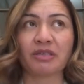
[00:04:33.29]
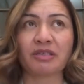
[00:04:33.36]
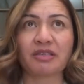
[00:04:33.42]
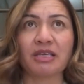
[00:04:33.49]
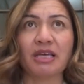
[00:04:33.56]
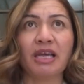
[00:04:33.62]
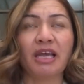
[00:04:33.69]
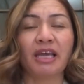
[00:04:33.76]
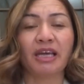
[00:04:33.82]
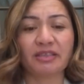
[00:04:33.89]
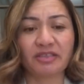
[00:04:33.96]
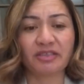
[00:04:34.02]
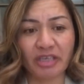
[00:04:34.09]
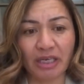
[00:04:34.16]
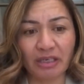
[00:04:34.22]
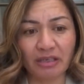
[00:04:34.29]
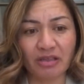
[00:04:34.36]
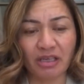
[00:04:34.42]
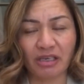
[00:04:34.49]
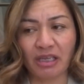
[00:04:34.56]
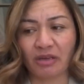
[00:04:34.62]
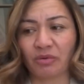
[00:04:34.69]
So it's
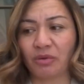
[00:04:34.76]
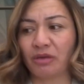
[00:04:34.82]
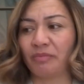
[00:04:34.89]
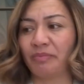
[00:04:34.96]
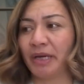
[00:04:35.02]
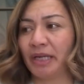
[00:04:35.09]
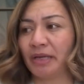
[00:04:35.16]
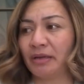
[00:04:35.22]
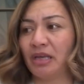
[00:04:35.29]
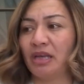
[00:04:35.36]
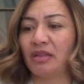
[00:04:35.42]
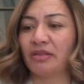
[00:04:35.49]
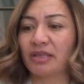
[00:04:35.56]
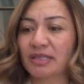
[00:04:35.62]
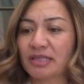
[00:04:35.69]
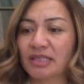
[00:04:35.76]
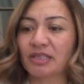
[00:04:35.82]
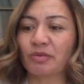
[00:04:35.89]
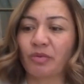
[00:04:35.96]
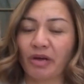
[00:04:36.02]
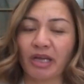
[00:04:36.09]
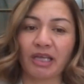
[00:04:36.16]
challenging, Yehua, but this
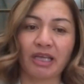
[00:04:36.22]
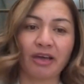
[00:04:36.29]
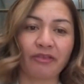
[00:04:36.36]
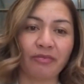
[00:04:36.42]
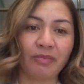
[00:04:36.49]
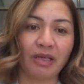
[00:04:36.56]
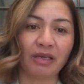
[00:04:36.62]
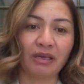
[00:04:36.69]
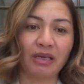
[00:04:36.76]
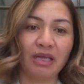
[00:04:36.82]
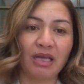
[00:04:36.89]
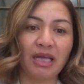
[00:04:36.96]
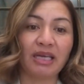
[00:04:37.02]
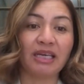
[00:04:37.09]
is why government